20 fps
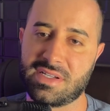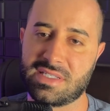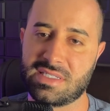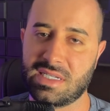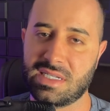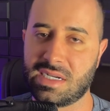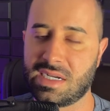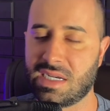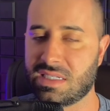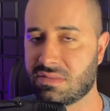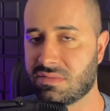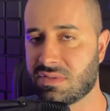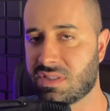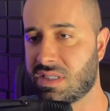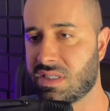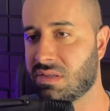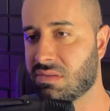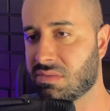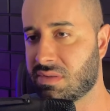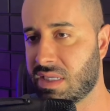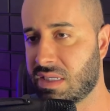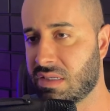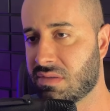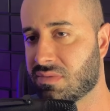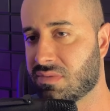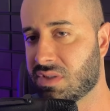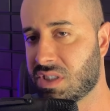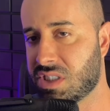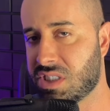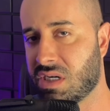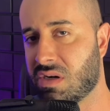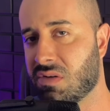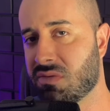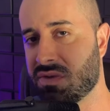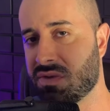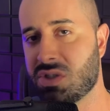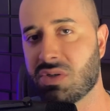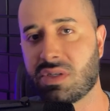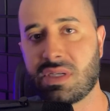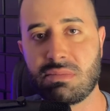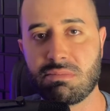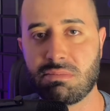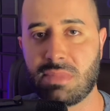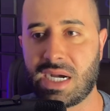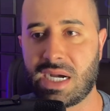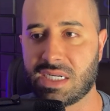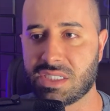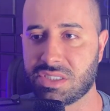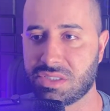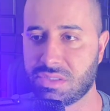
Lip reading: If you don't have them, I'll leave the video below.